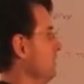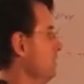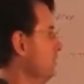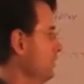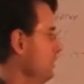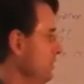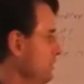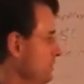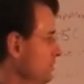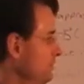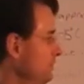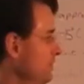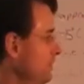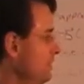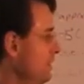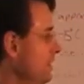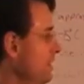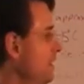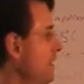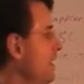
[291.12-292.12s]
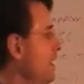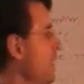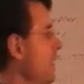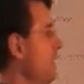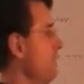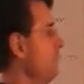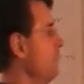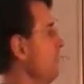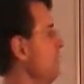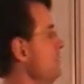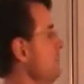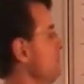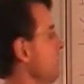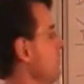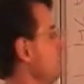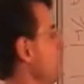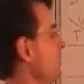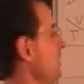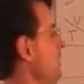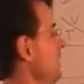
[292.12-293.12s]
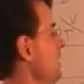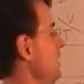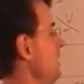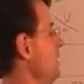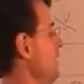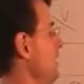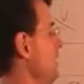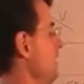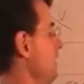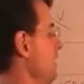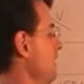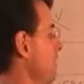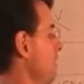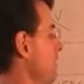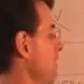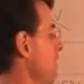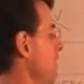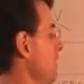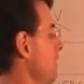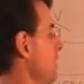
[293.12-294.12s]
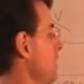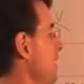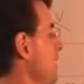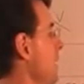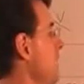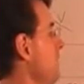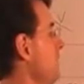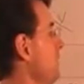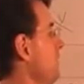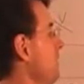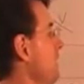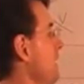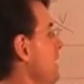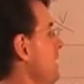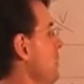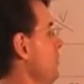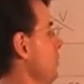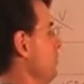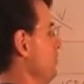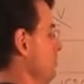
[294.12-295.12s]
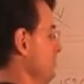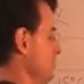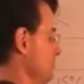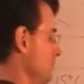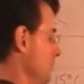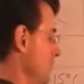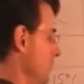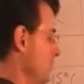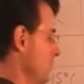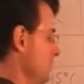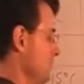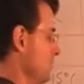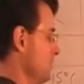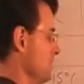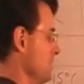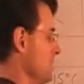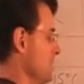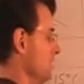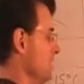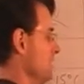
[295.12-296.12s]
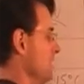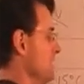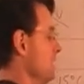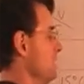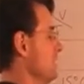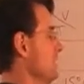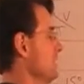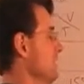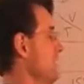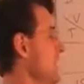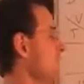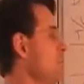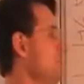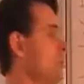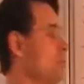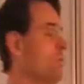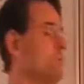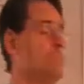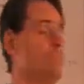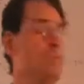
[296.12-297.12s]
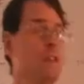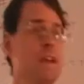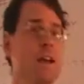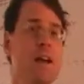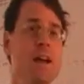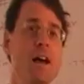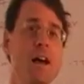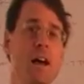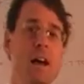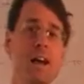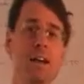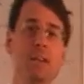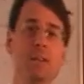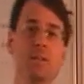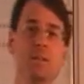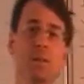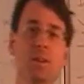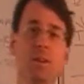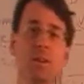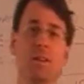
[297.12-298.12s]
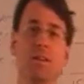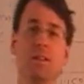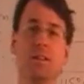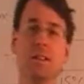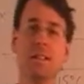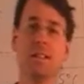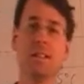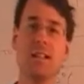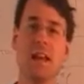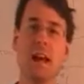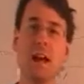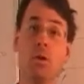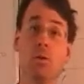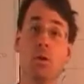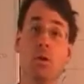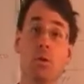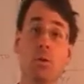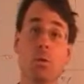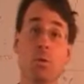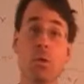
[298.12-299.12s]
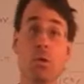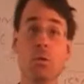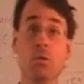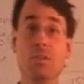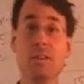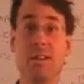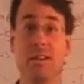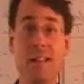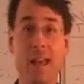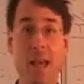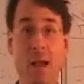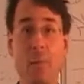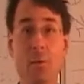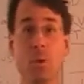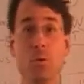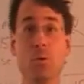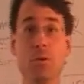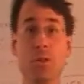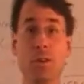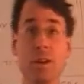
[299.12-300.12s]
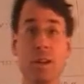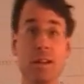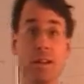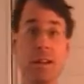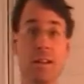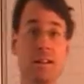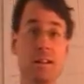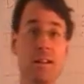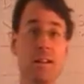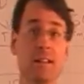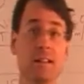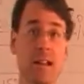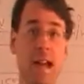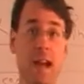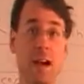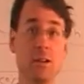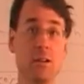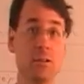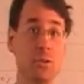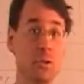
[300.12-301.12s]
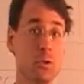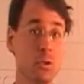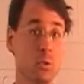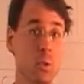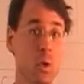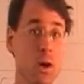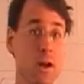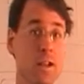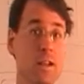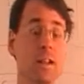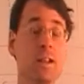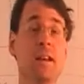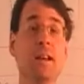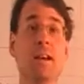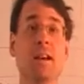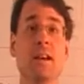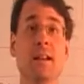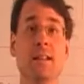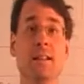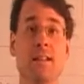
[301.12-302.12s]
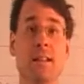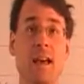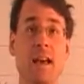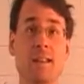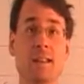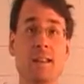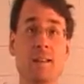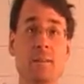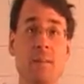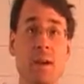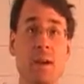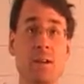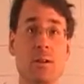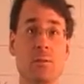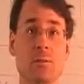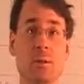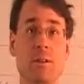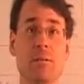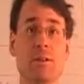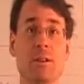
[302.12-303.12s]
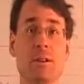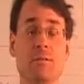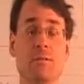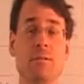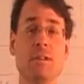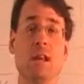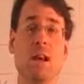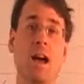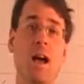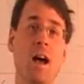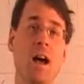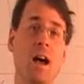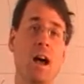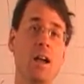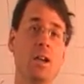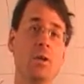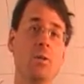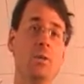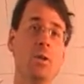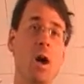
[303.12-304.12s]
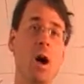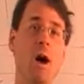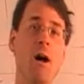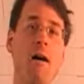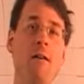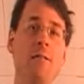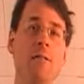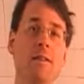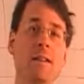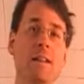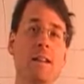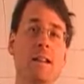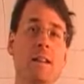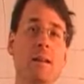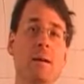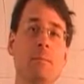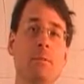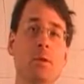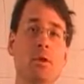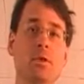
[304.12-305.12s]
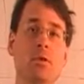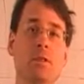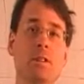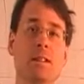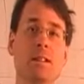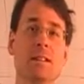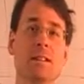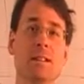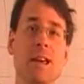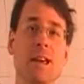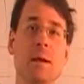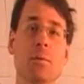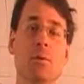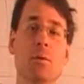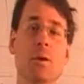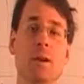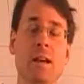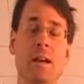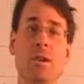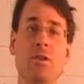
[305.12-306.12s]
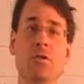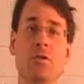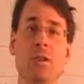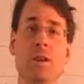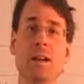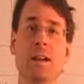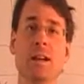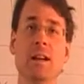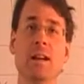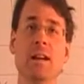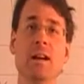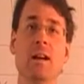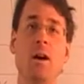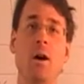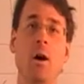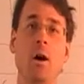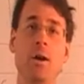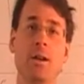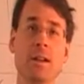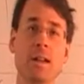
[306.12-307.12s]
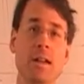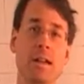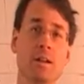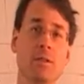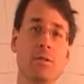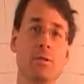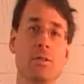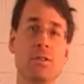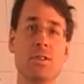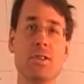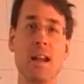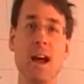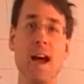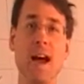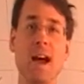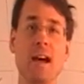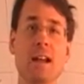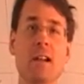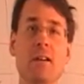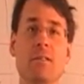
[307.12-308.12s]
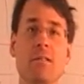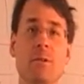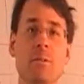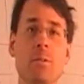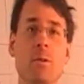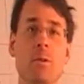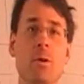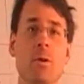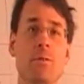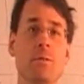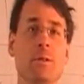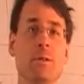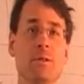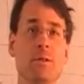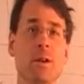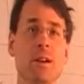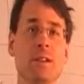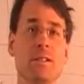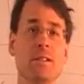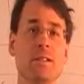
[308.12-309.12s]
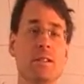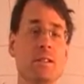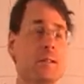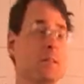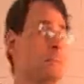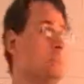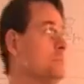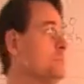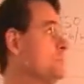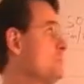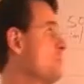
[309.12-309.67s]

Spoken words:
degrees C. And the reason that we need a lot of the table, or this subset of the table, is because just like when you were using tables in Calculus 1 to estimate derivatives, you often end up using the table entry on either side of the point of interest.